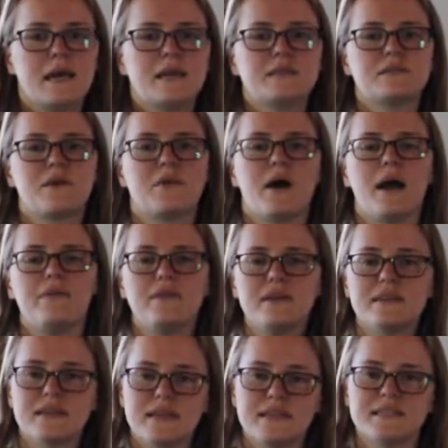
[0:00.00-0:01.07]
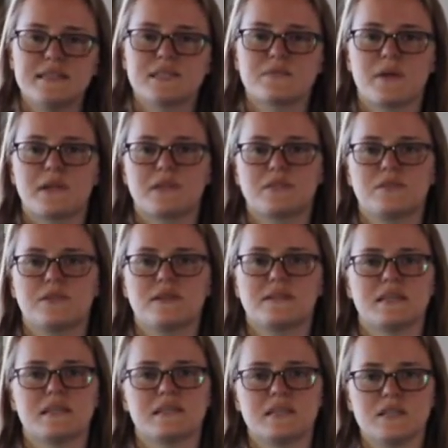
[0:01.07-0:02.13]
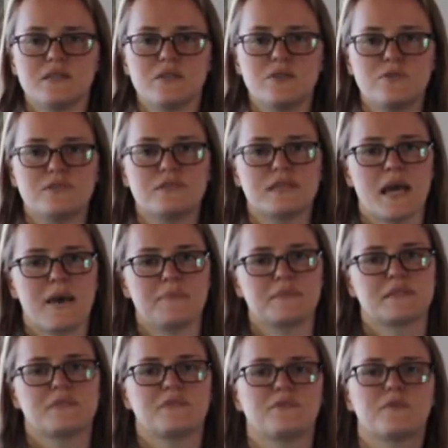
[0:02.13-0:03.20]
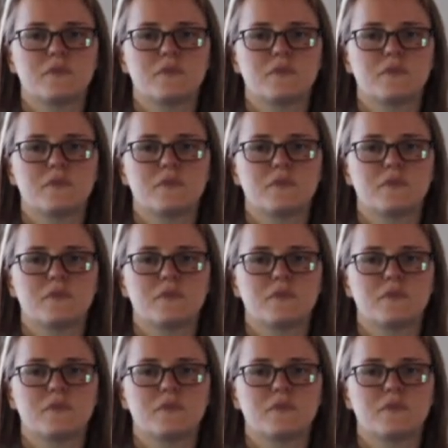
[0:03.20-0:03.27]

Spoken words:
So I think the easiest way to do this is in 2 steps.